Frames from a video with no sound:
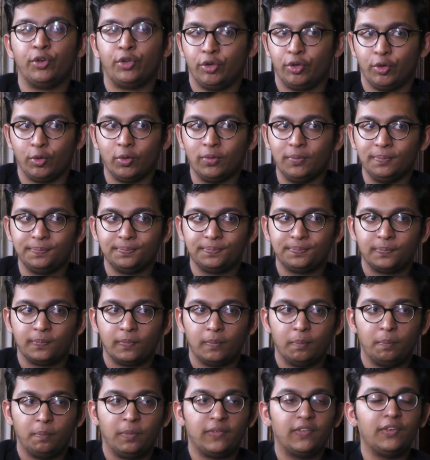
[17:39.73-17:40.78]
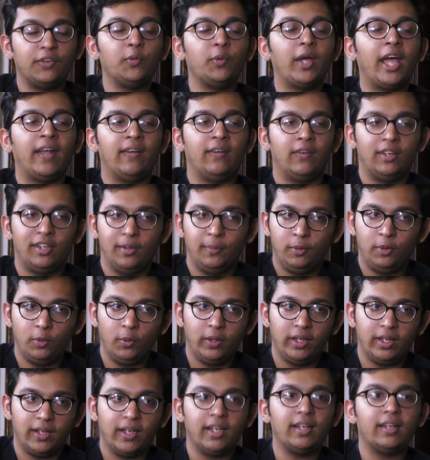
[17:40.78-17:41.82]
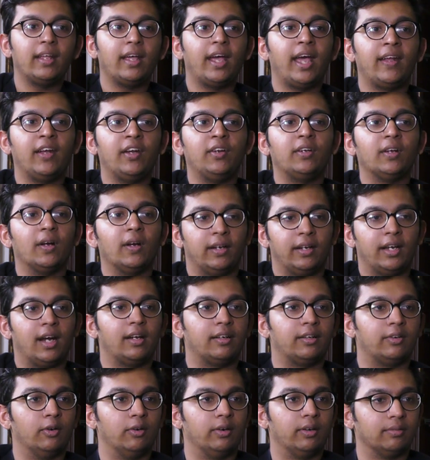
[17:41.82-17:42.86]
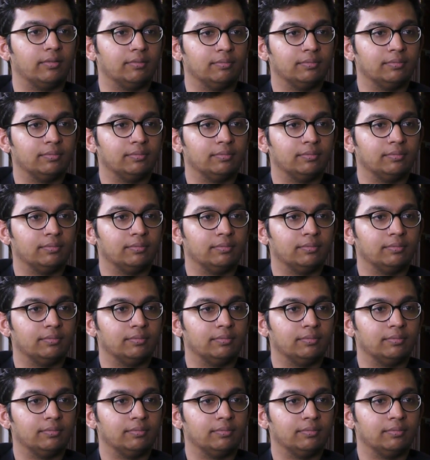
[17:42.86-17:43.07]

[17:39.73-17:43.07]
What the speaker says: to do, but then you ended up doing it and it turned out good?